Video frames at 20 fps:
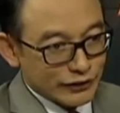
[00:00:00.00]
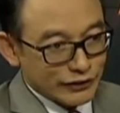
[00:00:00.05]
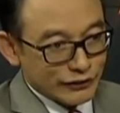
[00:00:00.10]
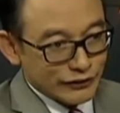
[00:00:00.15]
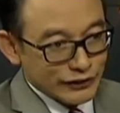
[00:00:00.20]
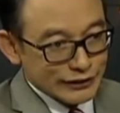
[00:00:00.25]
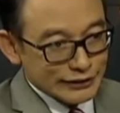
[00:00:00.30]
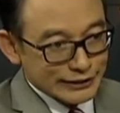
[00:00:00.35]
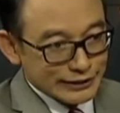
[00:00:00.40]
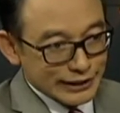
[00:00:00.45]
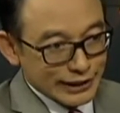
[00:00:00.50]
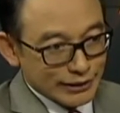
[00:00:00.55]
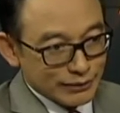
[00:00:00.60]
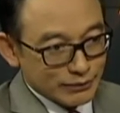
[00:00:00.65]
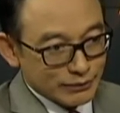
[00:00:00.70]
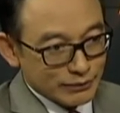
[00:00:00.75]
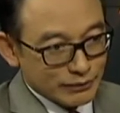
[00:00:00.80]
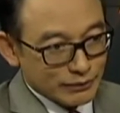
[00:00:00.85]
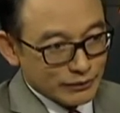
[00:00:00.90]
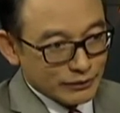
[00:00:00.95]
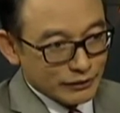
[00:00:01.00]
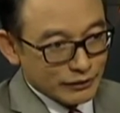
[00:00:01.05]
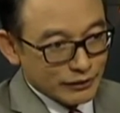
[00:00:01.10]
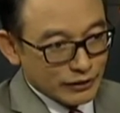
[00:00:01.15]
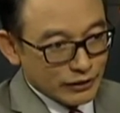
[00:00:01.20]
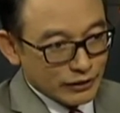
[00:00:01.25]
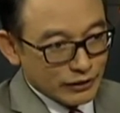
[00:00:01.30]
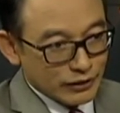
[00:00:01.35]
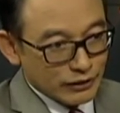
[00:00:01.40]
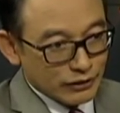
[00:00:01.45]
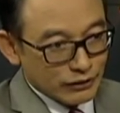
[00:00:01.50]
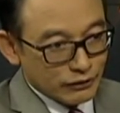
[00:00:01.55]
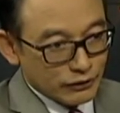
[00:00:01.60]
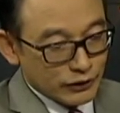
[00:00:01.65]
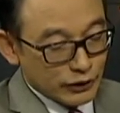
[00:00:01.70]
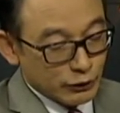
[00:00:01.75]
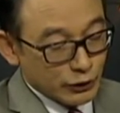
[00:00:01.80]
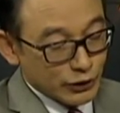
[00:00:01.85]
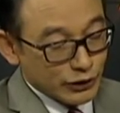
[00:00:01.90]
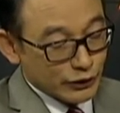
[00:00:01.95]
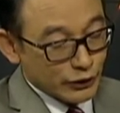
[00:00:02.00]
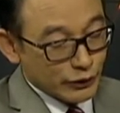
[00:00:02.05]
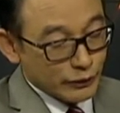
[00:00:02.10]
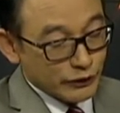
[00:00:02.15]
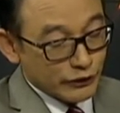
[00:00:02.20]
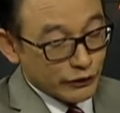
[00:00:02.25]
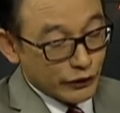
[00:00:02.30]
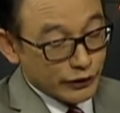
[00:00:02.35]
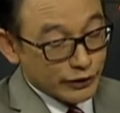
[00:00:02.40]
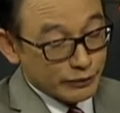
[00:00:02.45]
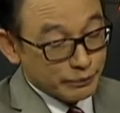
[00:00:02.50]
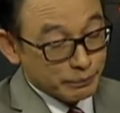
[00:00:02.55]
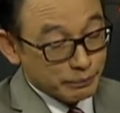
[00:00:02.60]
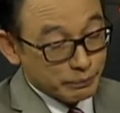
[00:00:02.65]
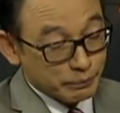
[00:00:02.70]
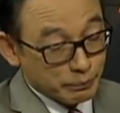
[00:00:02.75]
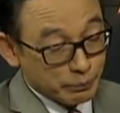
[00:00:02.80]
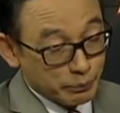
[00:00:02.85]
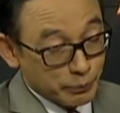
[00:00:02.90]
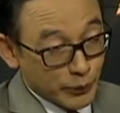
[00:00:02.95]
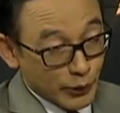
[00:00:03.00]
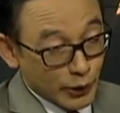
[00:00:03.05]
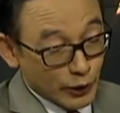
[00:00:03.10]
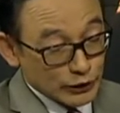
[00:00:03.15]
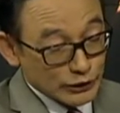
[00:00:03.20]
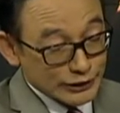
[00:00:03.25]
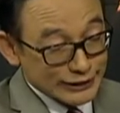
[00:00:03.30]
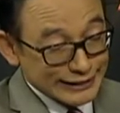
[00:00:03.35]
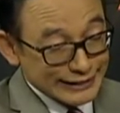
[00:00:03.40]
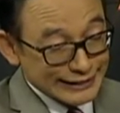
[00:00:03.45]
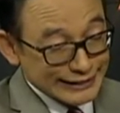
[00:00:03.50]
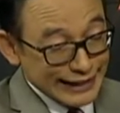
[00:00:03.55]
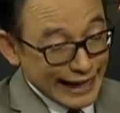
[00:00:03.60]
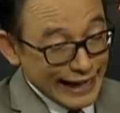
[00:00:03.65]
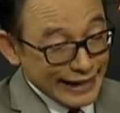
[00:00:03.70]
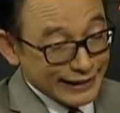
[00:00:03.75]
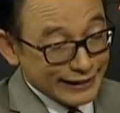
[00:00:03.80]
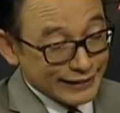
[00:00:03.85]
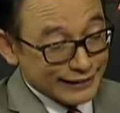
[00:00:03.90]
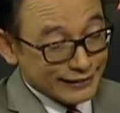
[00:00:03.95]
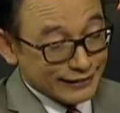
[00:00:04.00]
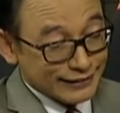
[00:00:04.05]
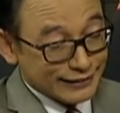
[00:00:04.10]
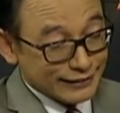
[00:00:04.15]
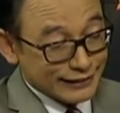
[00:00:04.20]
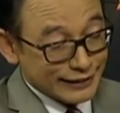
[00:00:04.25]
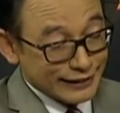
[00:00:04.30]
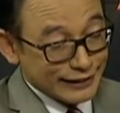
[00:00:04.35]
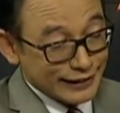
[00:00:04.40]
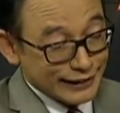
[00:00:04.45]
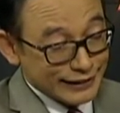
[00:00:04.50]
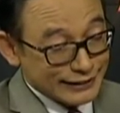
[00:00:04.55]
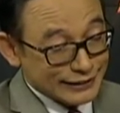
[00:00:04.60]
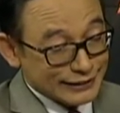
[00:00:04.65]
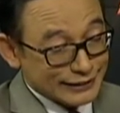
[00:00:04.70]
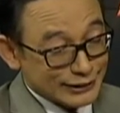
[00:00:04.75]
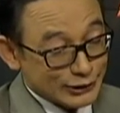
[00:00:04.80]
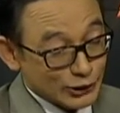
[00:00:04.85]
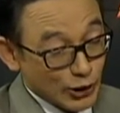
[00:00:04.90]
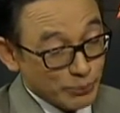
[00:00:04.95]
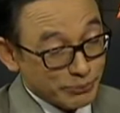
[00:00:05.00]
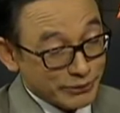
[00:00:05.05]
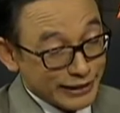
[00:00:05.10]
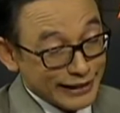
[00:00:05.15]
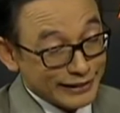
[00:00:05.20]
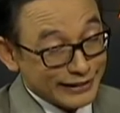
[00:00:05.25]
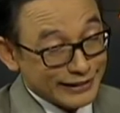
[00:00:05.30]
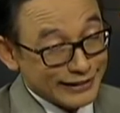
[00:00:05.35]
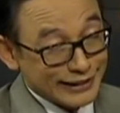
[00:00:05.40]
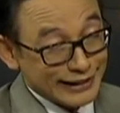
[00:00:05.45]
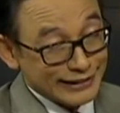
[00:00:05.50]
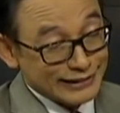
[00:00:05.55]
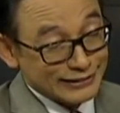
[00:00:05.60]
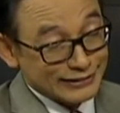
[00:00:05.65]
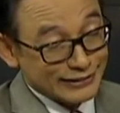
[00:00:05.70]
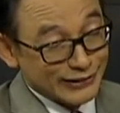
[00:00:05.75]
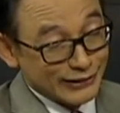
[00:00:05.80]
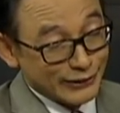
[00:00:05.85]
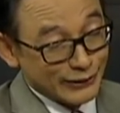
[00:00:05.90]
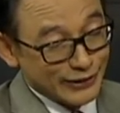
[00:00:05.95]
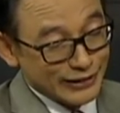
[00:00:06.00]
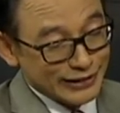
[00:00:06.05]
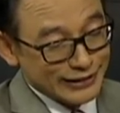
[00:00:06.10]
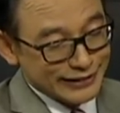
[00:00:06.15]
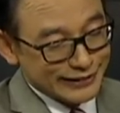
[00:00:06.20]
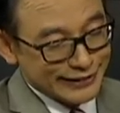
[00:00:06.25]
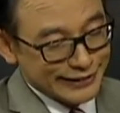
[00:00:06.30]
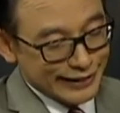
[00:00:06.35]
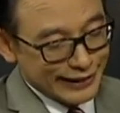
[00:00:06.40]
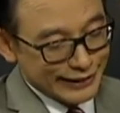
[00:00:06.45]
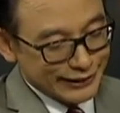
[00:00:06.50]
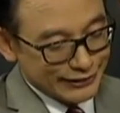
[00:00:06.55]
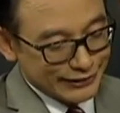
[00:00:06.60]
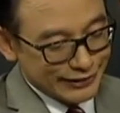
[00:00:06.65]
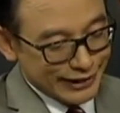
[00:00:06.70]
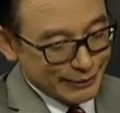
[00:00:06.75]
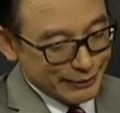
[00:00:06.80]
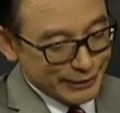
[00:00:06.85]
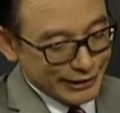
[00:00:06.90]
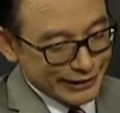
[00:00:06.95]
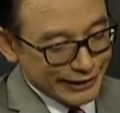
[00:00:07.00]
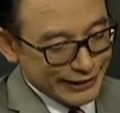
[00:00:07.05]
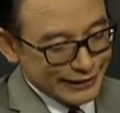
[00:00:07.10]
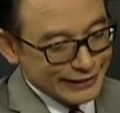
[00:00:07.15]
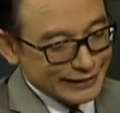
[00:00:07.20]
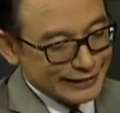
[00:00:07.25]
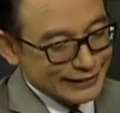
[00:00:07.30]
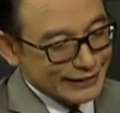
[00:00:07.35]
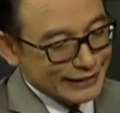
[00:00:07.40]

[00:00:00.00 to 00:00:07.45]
first time, the World Economic Forum brought 10 teenagers, top 10 teenagers of the world, as they like to label it.